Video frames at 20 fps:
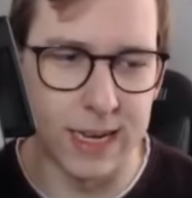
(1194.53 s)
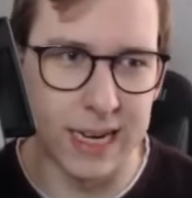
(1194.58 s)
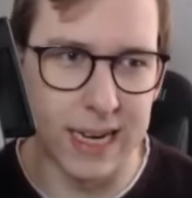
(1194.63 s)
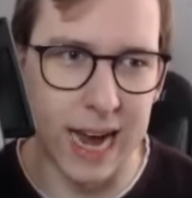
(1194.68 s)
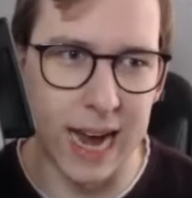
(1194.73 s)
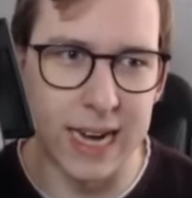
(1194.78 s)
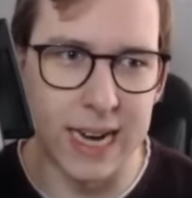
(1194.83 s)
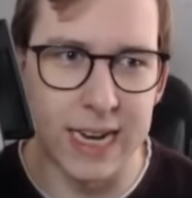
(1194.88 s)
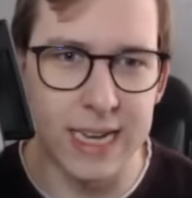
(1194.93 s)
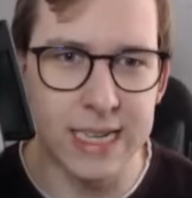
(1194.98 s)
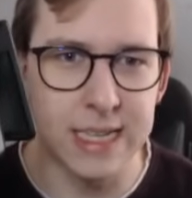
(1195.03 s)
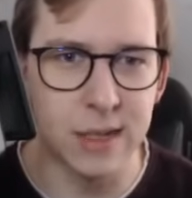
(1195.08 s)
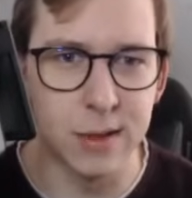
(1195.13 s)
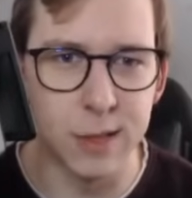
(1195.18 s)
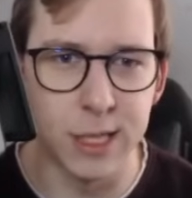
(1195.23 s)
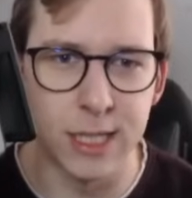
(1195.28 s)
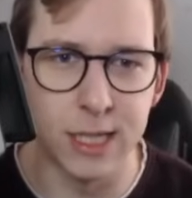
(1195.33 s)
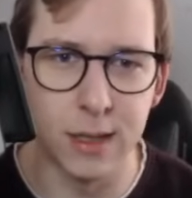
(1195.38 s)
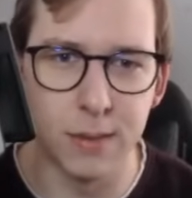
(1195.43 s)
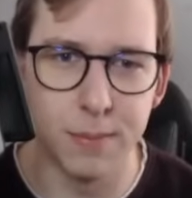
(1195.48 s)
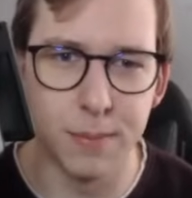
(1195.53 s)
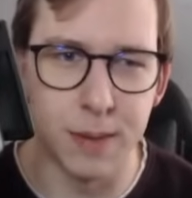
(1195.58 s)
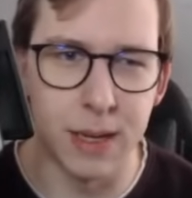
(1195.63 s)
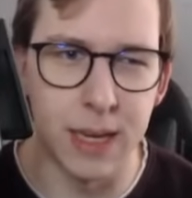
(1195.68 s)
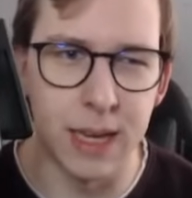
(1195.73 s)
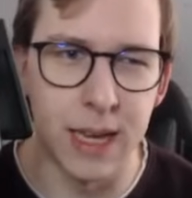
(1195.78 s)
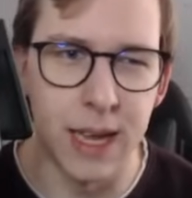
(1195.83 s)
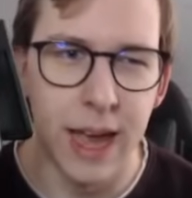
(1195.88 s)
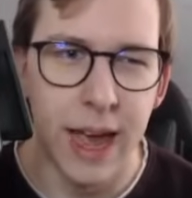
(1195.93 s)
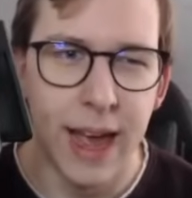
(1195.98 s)
Kind of has to still
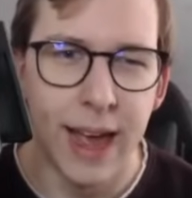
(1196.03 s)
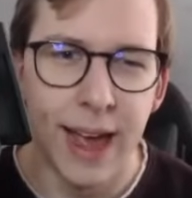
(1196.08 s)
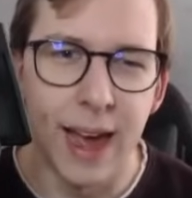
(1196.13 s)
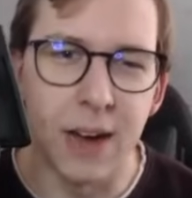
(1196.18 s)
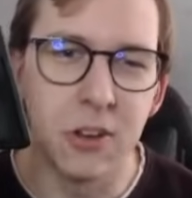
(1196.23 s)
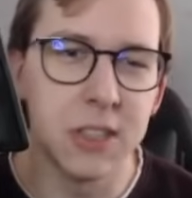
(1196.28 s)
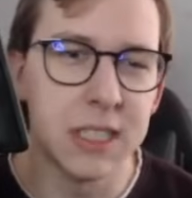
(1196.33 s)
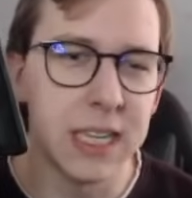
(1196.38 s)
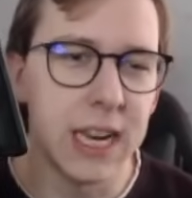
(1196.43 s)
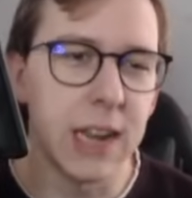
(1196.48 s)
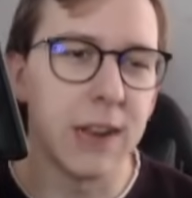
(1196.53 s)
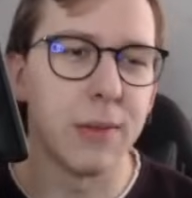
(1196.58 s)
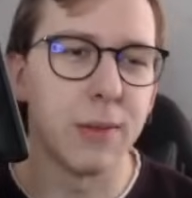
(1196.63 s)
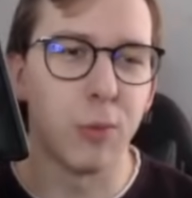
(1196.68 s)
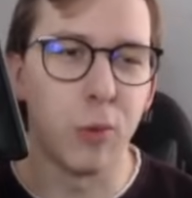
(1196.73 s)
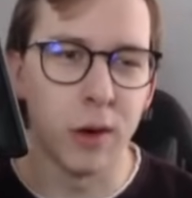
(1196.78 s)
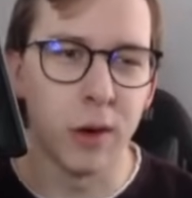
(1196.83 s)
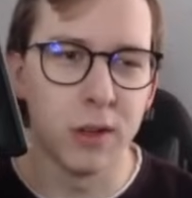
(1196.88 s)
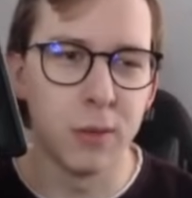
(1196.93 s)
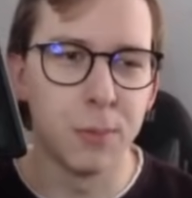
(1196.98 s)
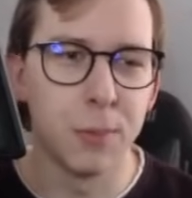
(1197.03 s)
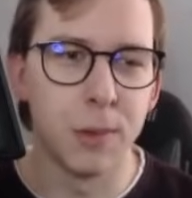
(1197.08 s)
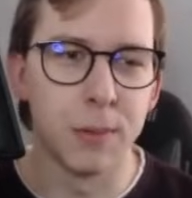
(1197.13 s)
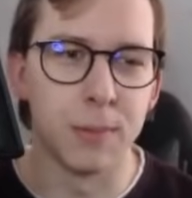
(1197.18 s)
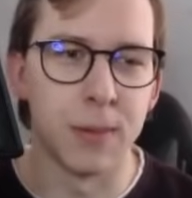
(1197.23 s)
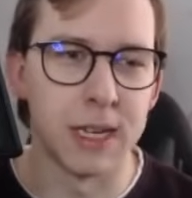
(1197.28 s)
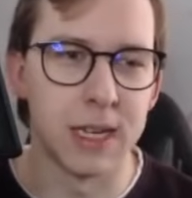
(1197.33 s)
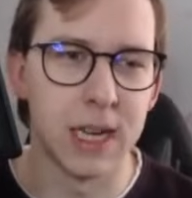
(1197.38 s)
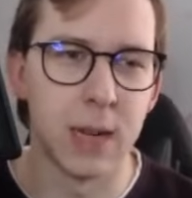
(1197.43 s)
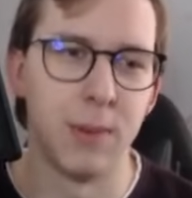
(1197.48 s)
be... Honestly, I want to put
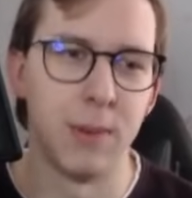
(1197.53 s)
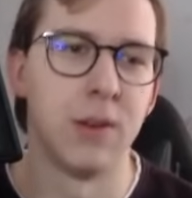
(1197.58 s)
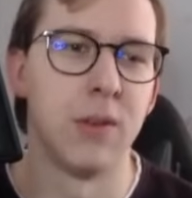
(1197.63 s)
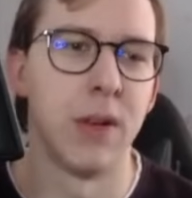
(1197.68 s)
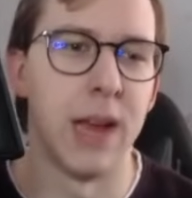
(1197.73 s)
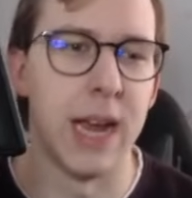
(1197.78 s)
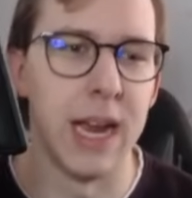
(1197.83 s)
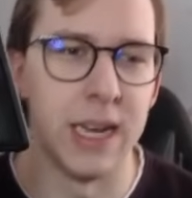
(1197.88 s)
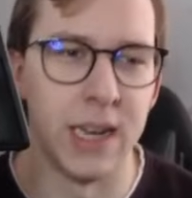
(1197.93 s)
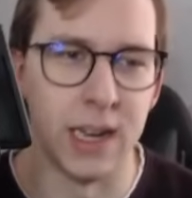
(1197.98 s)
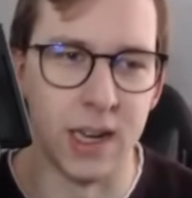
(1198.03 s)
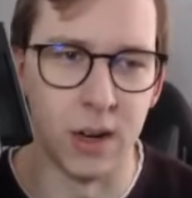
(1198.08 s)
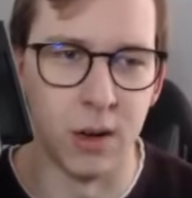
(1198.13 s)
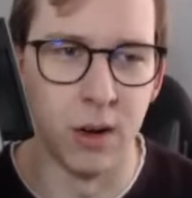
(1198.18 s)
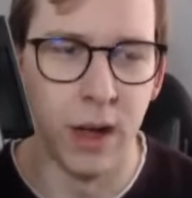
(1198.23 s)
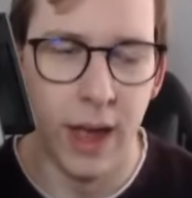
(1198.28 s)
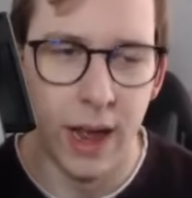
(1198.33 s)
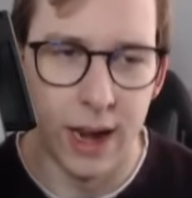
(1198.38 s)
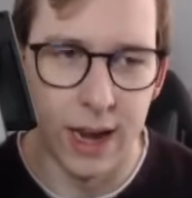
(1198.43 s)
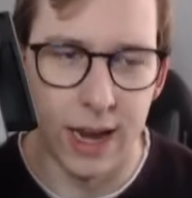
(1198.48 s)
Mudkip into A tier now.